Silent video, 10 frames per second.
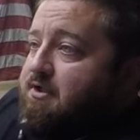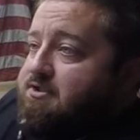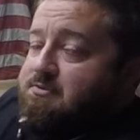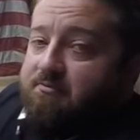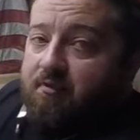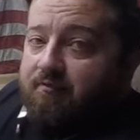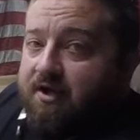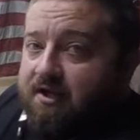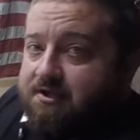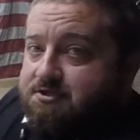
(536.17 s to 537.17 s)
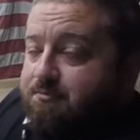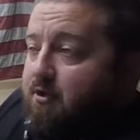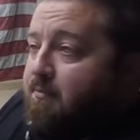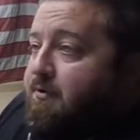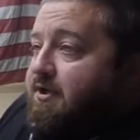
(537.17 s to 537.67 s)
some of our vacation
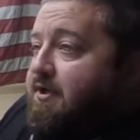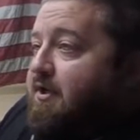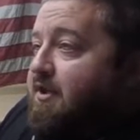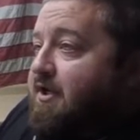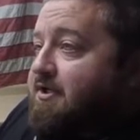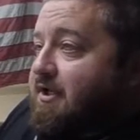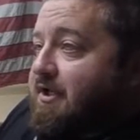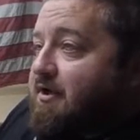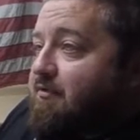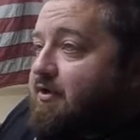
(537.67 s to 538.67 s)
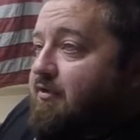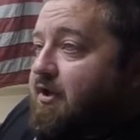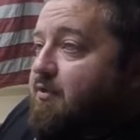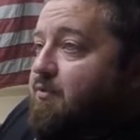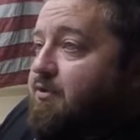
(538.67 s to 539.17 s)
property, and I like to get out and run
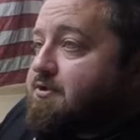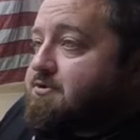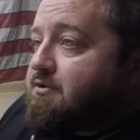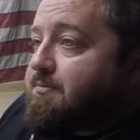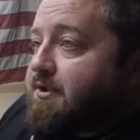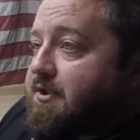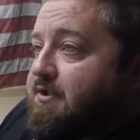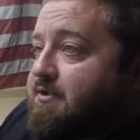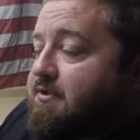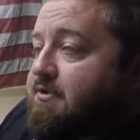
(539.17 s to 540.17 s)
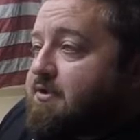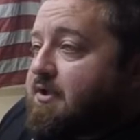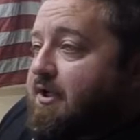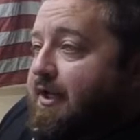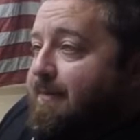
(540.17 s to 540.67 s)
around the woods a little bit,
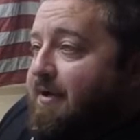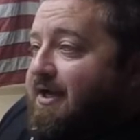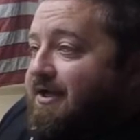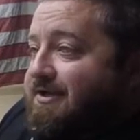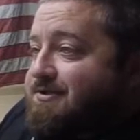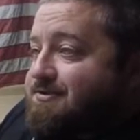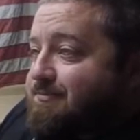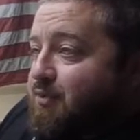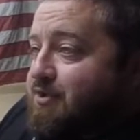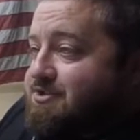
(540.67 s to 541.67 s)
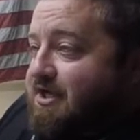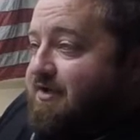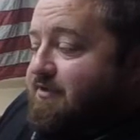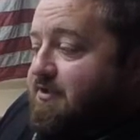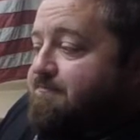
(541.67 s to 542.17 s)
and I might get into some poison
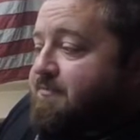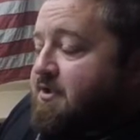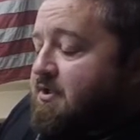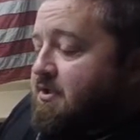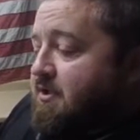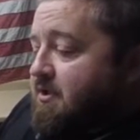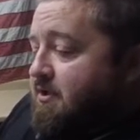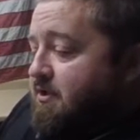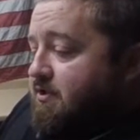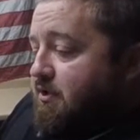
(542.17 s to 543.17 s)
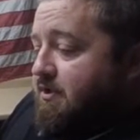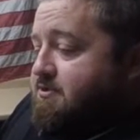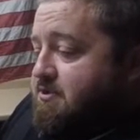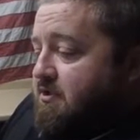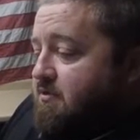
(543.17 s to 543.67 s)
ivy. Dawn
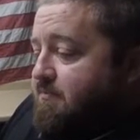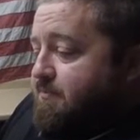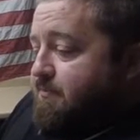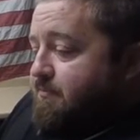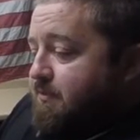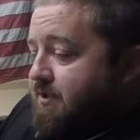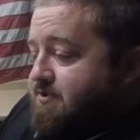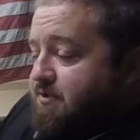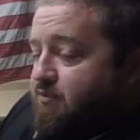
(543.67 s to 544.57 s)
soap is